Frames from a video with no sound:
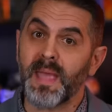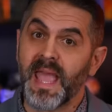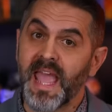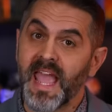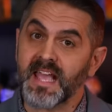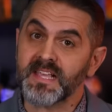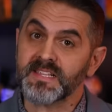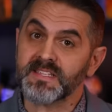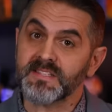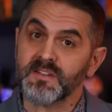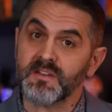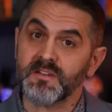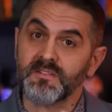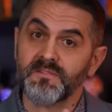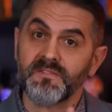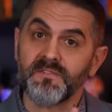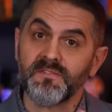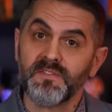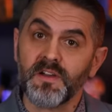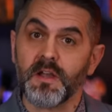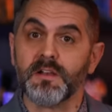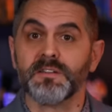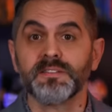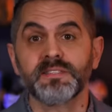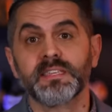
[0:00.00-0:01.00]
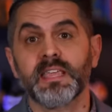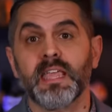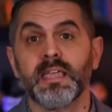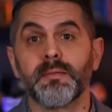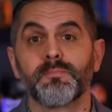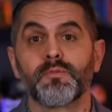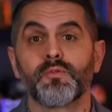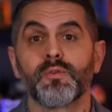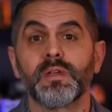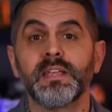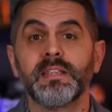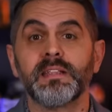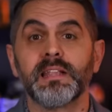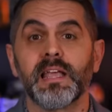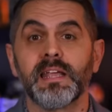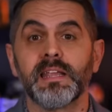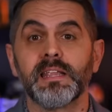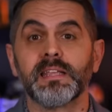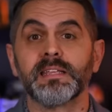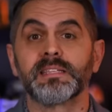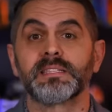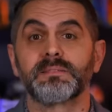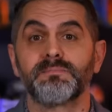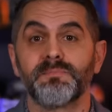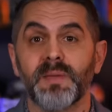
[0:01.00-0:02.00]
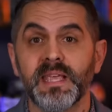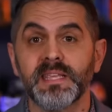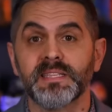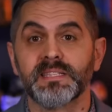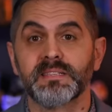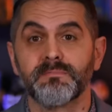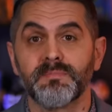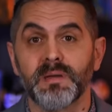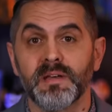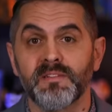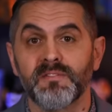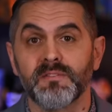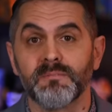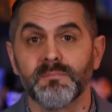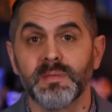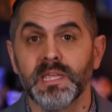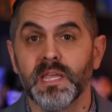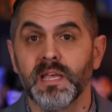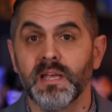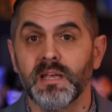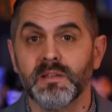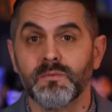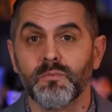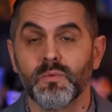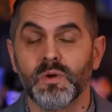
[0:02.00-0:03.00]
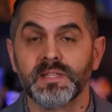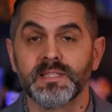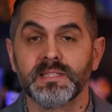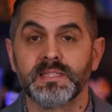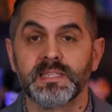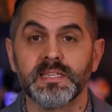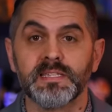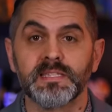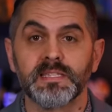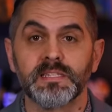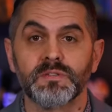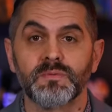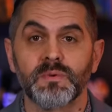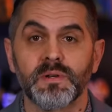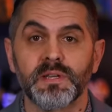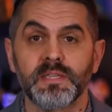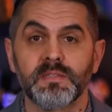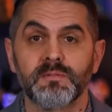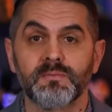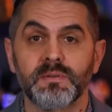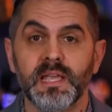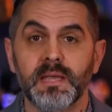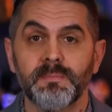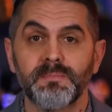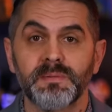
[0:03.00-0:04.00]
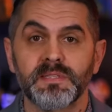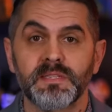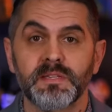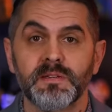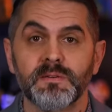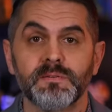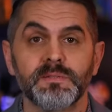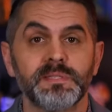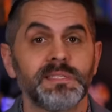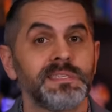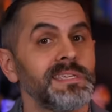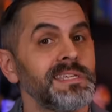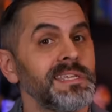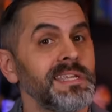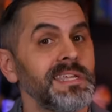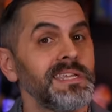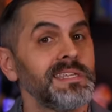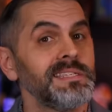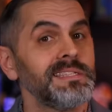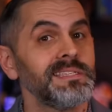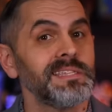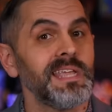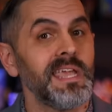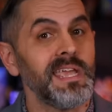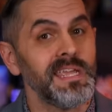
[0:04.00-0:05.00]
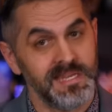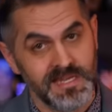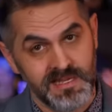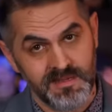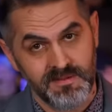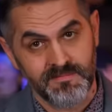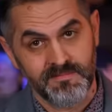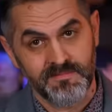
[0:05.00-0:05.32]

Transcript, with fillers: passed on Farscape, greenlighting Space Above and Beyond one season, twenty-three episodes instead.